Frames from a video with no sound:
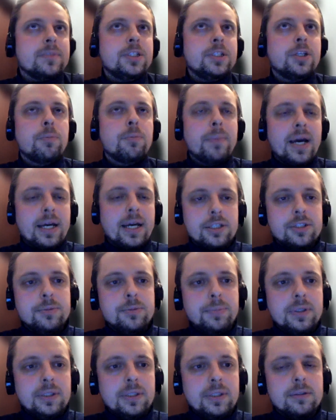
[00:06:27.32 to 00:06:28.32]
you know,
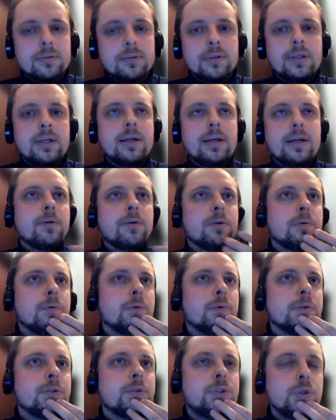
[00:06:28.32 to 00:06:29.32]
manageable? Uh,
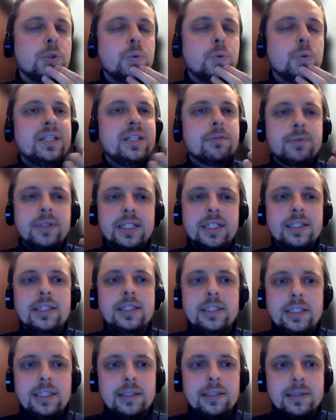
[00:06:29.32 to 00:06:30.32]
do we really
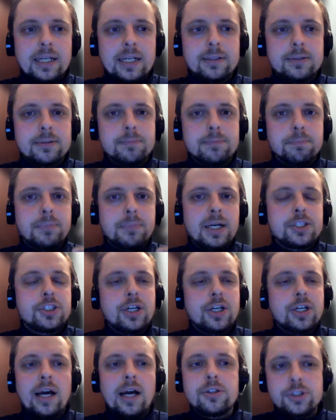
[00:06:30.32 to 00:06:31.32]
need that much
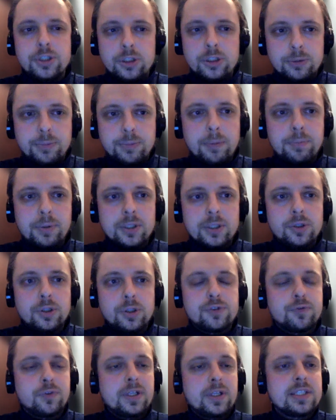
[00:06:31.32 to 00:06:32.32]
hydrogen to be
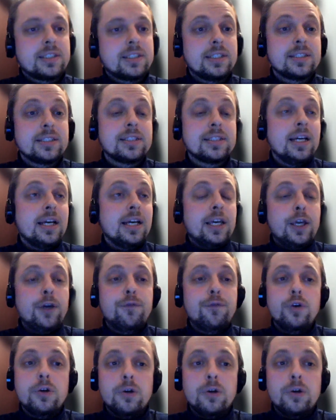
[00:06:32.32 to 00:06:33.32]
produced? For instance,
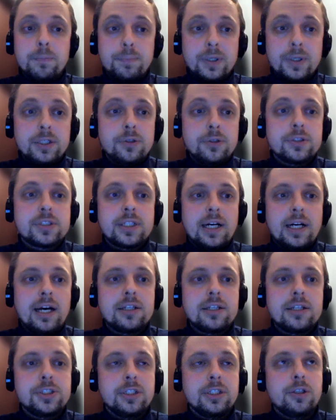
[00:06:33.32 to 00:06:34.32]
if you produce
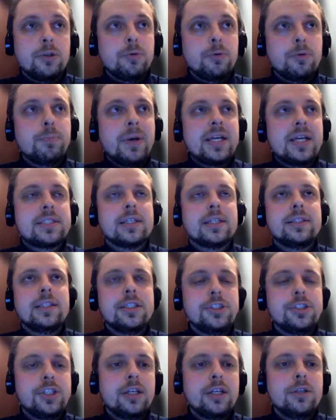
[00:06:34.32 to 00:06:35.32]
hydrogen and you
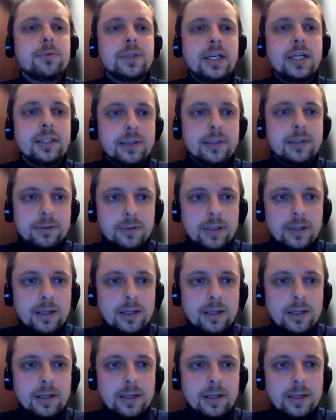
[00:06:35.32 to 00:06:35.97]
basically generate